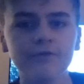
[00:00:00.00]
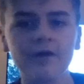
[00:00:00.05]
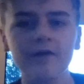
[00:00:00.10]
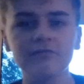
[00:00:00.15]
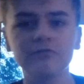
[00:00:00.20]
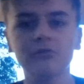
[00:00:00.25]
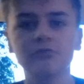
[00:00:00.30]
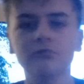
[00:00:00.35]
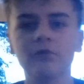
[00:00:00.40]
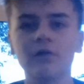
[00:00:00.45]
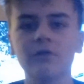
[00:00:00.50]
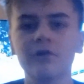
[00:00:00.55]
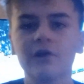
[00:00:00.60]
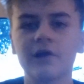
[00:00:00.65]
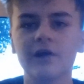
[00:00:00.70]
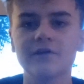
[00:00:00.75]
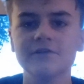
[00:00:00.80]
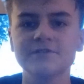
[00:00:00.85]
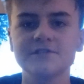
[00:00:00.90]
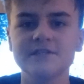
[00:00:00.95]
favourite roller
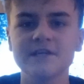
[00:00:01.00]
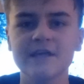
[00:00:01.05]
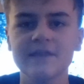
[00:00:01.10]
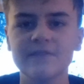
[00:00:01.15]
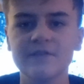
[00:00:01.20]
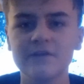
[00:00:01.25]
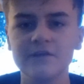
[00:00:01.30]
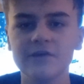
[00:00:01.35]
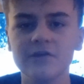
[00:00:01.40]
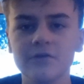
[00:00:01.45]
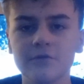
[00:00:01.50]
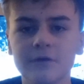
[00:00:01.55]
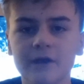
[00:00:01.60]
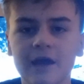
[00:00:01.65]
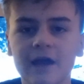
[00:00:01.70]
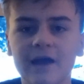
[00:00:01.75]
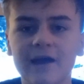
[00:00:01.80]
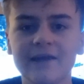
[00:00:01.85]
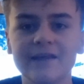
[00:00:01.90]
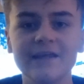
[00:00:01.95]
coaster in the
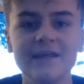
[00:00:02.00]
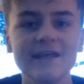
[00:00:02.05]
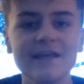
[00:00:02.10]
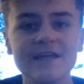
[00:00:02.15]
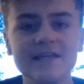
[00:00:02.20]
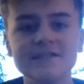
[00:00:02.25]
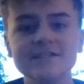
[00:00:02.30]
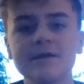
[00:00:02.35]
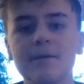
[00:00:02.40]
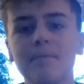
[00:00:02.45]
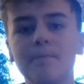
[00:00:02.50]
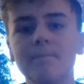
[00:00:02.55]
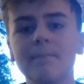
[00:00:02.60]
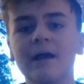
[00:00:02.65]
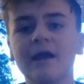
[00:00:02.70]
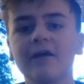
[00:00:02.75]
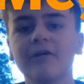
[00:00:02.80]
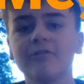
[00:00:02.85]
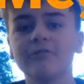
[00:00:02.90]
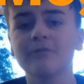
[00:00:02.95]
UK is
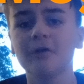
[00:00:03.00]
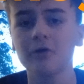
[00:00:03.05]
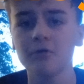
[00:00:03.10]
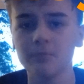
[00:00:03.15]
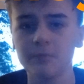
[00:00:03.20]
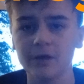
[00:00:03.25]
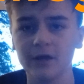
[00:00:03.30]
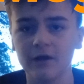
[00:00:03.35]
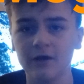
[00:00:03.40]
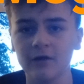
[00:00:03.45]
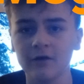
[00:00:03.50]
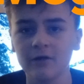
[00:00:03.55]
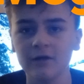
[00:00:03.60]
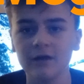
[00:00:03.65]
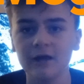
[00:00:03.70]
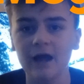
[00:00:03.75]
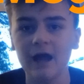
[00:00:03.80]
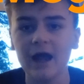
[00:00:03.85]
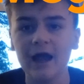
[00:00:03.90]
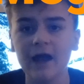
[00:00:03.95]
Megaphobia
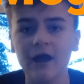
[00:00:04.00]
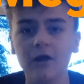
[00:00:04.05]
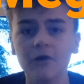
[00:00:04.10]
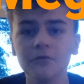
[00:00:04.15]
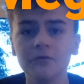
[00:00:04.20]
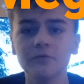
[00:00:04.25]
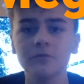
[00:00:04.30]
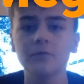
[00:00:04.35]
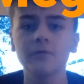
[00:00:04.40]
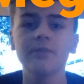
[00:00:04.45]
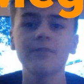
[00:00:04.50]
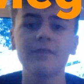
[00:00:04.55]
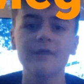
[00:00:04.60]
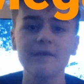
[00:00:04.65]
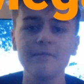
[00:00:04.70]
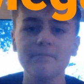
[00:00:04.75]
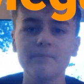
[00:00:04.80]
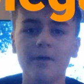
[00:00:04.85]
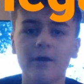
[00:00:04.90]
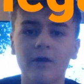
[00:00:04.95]
at Oakwood
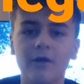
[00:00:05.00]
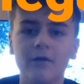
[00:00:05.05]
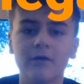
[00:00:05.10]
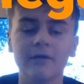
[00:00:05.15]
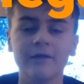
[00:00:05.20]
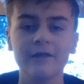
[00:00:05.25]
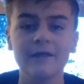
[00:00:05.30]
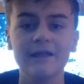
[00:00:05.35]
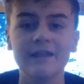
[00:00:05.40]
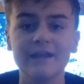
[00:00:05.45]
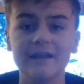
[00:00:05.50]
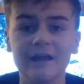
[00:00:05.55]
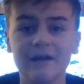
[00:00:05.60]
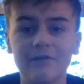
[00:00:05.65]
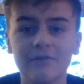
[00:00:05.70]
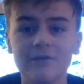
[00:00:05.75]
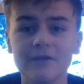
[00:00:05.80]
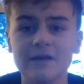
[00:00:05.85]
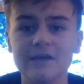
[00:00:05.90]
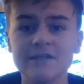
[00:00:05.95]
Theme Park.
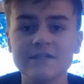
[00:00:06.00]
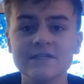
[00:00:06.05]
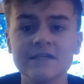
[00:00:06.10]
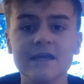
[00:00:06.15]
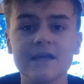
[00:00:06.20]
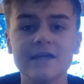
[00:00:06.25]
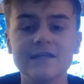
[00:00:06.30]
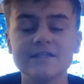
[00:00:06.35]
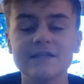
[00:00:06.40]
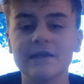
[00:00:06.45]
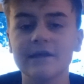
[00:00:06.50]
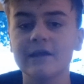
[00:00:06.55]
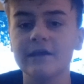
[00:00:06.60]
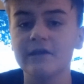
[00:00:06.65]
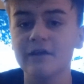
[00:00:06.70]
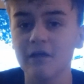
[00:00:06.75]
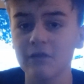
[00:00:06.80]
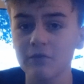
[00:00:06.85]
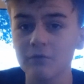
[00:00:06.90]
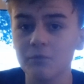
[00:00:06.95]
Now this is
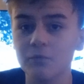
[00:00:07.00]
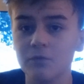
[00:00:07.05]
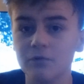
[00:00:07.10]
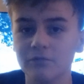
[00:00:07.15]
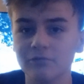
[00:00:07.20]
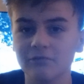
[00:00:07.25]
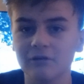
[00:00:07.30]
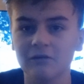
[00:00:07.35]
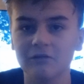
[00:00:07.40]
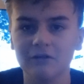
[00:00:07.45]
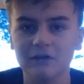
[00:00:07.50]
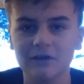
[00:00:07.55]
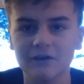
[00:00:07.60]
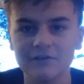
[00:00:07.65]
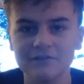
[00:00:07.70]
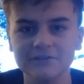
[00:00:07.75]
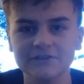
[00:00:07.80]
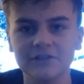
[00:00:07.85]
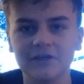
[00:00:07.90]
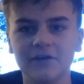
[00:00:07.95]
another wooden roller
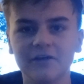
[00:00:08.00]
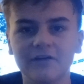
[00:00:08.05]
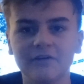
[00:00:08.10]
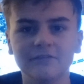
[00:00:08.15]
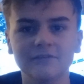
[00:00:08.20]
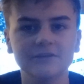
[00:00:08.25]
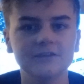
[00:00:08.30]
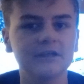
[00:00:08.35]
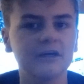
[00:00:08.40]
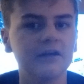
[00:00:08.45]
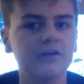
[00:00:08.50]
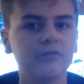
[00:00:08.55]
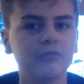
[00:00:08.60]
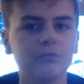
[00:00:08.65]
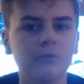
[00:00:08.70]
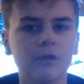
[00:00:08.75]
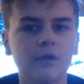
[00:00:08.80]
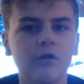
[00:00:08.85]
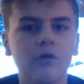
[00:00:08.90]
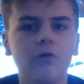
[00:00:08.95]
coaster. I know we're starting off
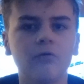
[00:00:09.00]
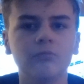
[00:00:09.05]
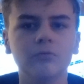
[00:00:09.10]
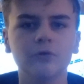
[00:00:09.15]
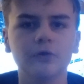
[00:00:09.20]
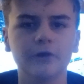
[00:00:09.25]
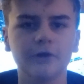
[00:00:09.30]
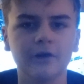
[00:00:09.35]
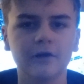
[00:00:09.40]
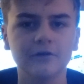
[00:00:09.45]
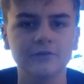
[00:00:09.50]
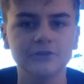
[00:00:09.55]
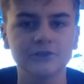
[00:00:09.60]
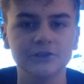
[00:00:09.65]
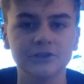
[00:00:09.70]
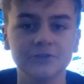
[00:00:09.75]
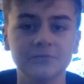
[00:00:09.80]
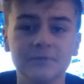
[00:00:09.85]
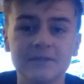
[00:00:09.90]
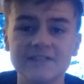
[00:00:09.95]
with a lot of wooden
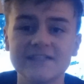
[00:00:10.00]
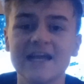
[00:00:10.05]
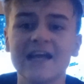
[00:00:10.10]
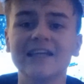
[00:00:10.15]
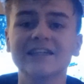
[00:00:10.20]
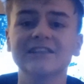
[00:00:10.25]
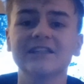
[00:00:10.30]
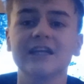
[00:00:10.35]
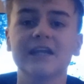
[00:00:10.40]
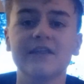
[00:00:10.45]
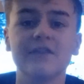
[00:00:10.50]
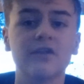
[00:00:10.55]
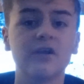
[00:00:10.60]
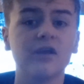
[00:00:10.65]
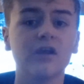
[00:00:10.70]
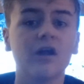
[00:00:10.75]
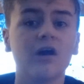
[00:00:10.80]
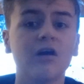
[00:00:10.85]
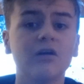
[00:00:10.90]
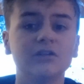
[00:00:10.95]
coasters, but it's actually the
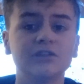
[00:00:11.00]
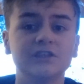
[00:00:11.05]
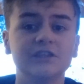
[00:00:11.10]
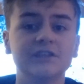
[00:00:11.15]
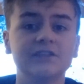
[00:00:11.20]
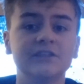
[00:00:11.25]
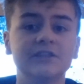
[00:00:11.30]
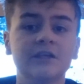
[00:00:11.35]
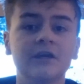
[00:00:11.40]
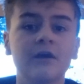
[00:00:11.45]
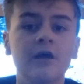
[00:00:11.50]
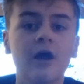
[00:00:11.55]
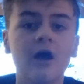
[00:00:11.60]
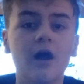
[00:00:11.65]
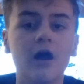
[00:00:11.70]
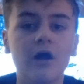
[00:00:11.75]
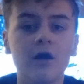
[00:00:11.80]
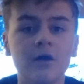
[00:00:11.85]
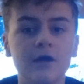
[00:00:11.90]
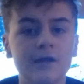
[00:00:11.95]
largest
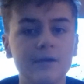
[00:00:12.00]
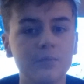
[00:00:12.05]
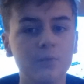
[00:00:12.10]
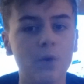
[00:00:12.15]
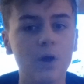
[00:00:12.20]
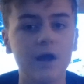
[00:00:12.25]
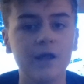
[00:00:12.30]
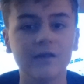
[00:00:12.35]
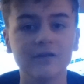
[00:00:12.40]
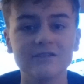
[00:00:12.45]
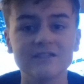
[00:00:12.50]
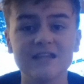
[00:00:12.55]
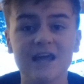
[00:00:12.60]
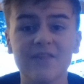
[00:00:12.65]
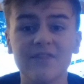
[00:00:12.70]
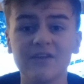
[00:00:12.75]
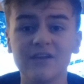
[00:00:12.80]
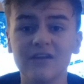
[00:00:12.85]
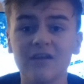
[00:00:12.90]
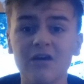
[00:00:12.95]
in Wales
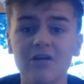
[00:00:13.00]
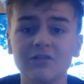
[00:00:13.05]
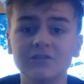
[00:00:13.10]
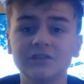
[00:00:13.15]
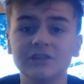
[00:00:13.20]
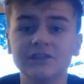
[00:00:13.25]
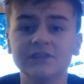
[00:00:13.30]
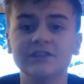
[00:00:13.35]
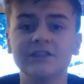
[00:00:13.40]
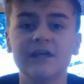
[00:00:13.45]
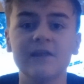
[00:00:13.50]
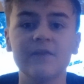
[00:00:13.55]
and the largest